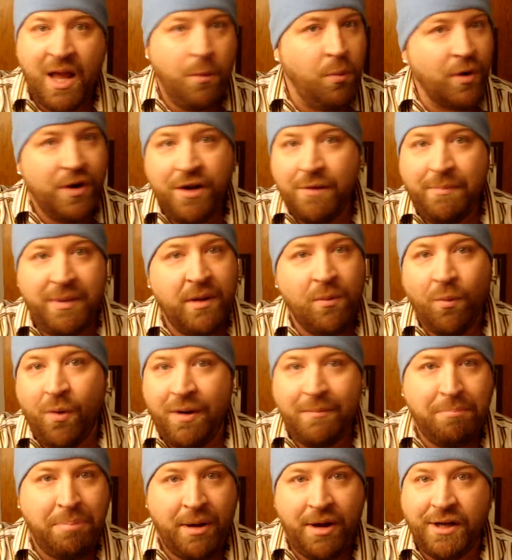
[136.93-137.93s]
it wouldn't have been
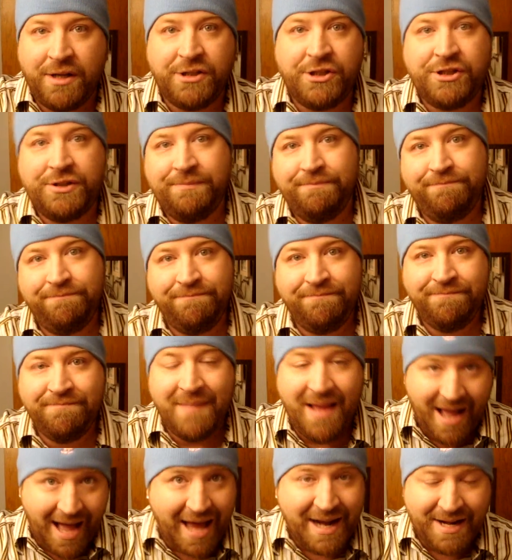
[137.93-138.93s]
one punch.
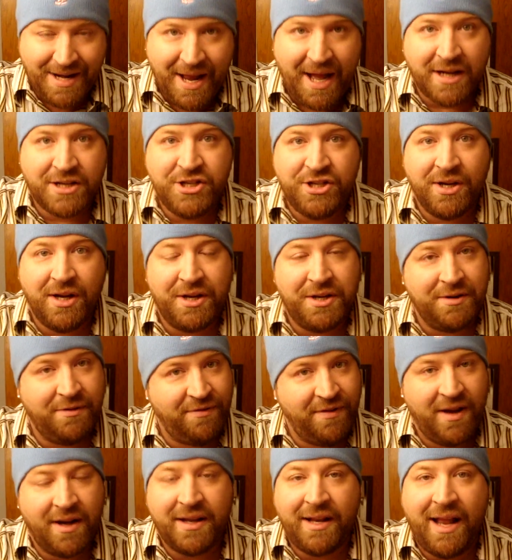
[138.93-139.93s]
I'd have knocked you on
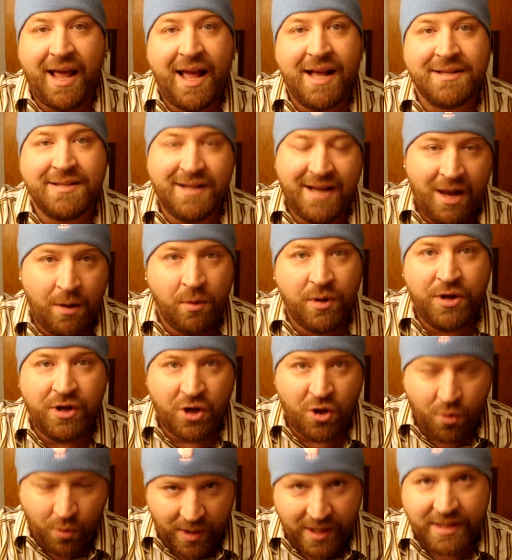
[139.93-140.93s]
your fucking ass, and I
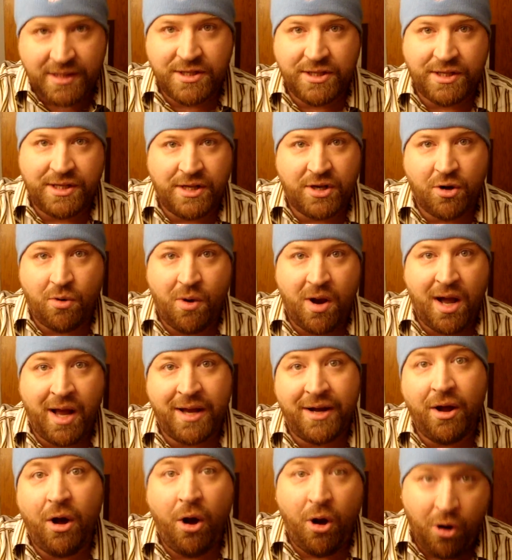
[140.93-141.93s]
wouldn't have quit until you
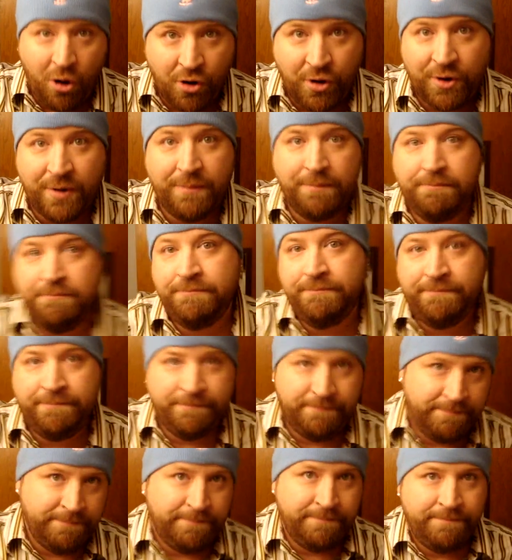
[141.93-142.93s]
cried harder.
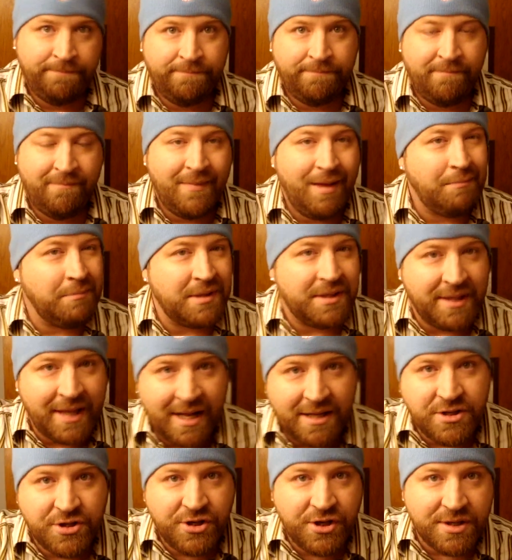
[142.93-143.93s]
But
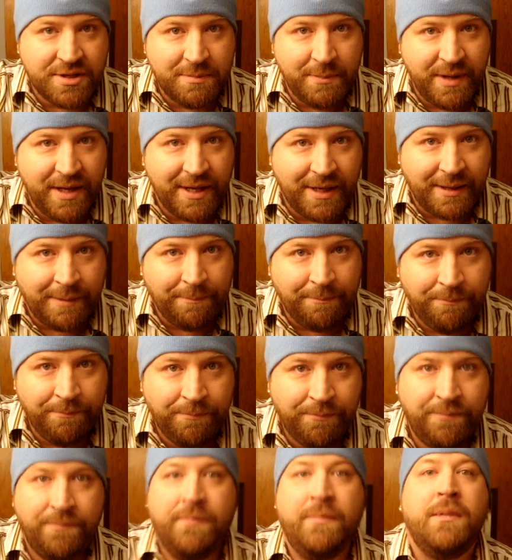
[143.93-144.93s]
that's just me.
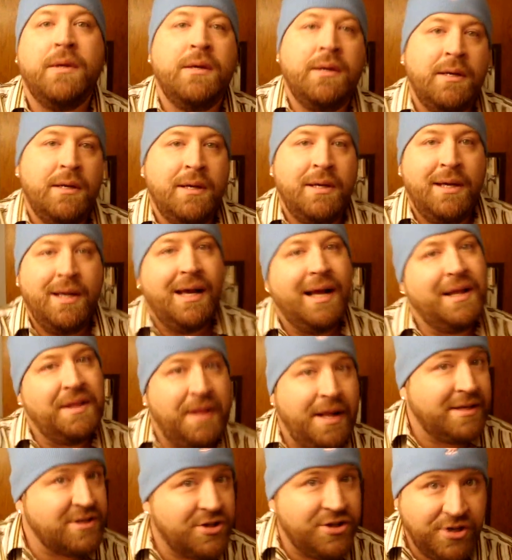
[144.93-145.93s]

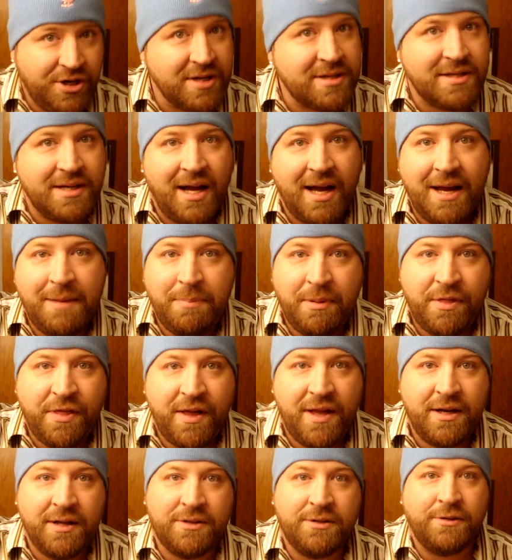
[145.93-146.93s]
And that's just a
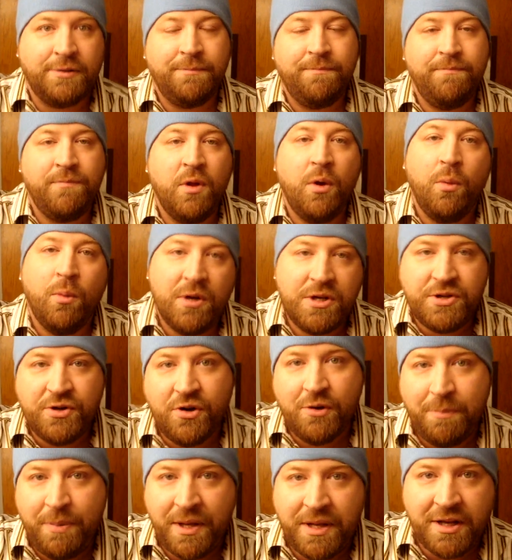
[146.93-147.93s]
hypothetical. What's
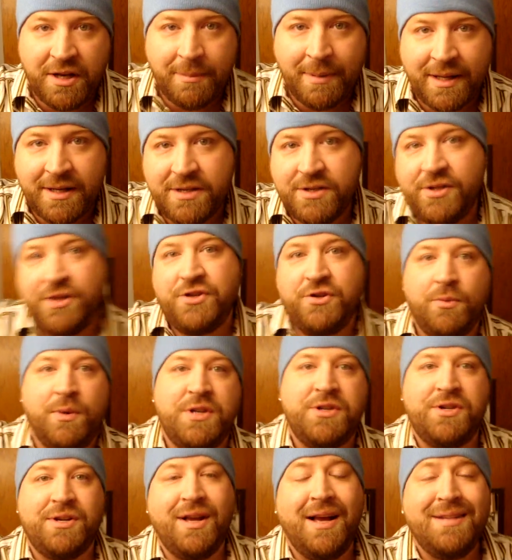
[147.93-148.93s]
your opinion about the
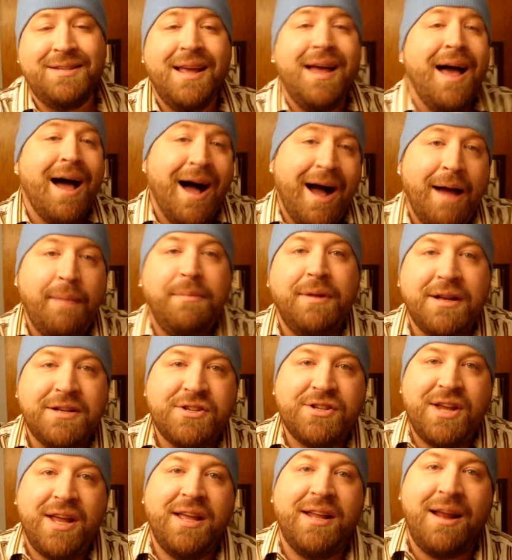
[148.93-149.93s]
situation, guys? I'm
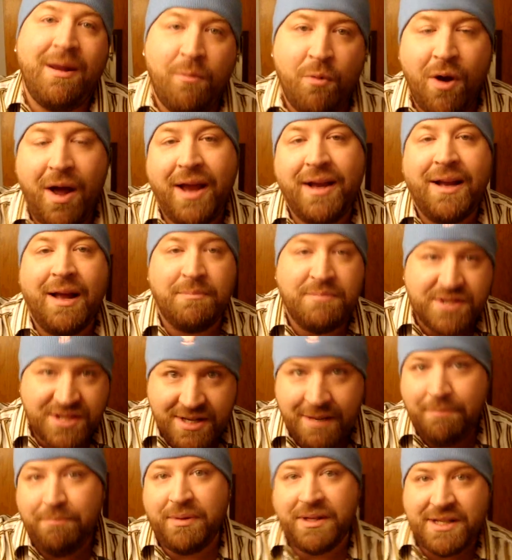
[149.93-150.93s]
not saying I'm right. I'm
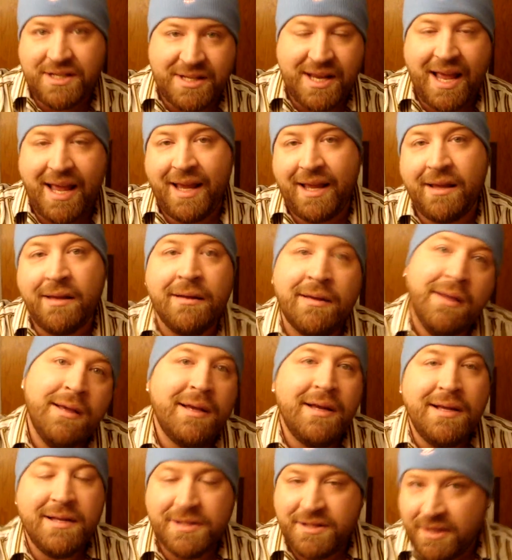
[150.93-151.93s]
simply saying
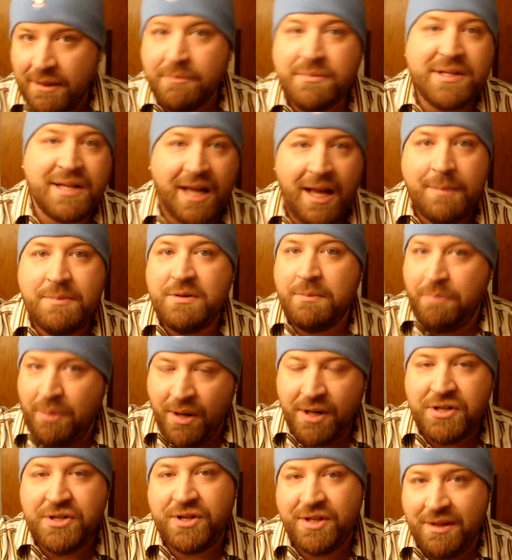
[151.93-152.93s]
sometimes a
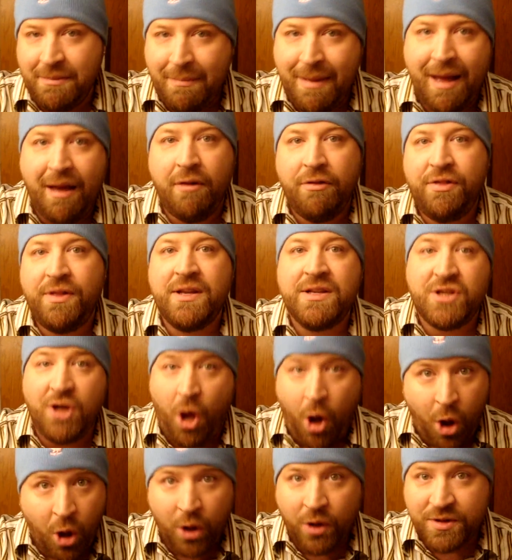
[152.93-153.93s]
punch in the mouth is
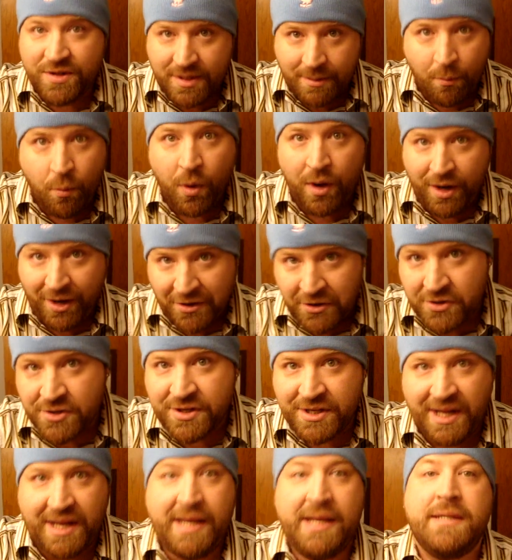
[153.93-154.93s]
all someone
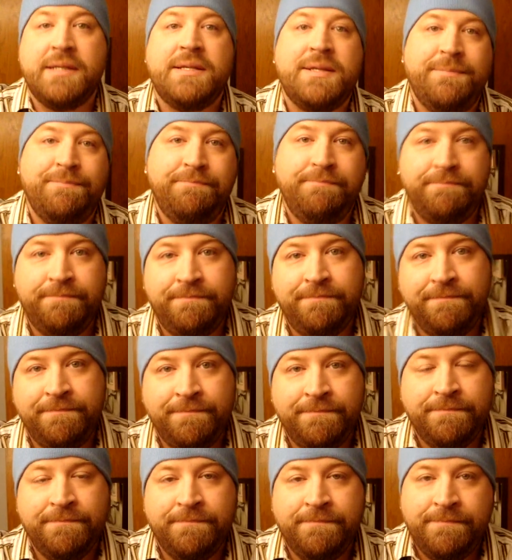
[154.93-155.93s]
understands.
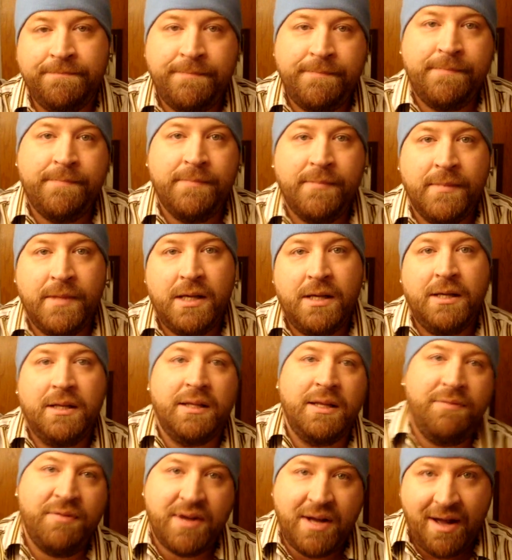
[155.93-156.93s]

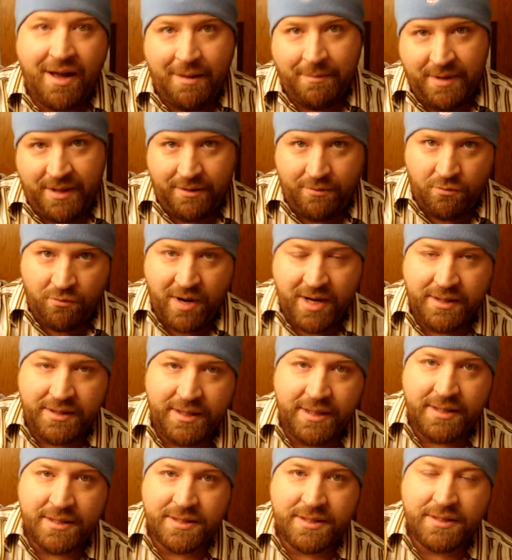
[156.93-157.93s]
Leave a comment.
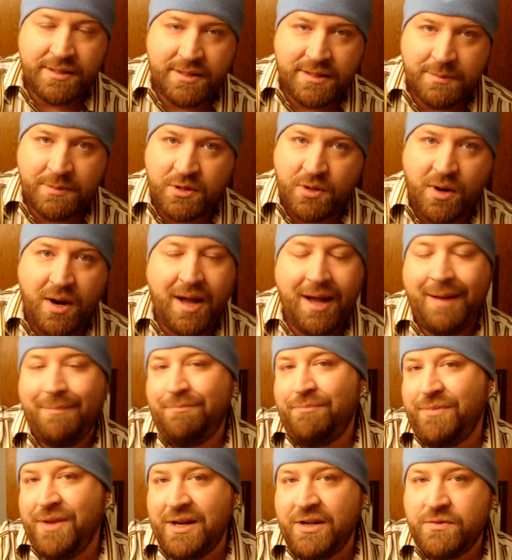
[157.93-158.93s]
Rate this.
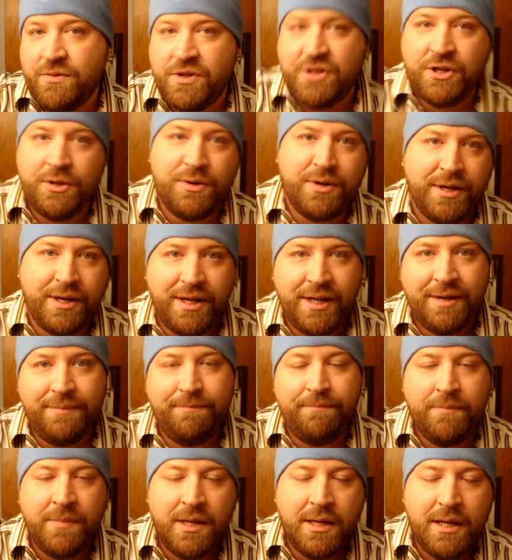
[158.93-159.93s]
Subscribe. Thanks for tuning
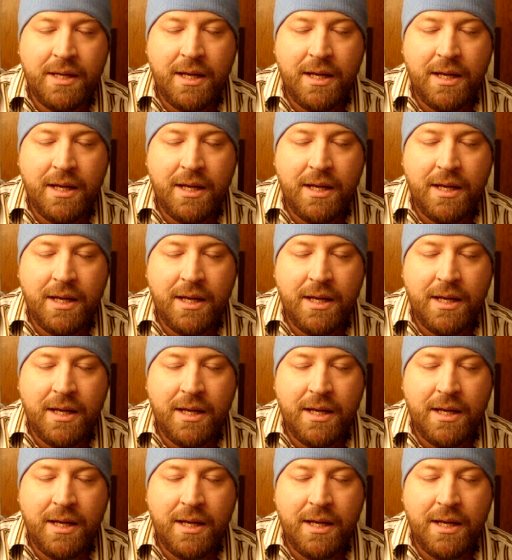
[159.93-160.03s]
in.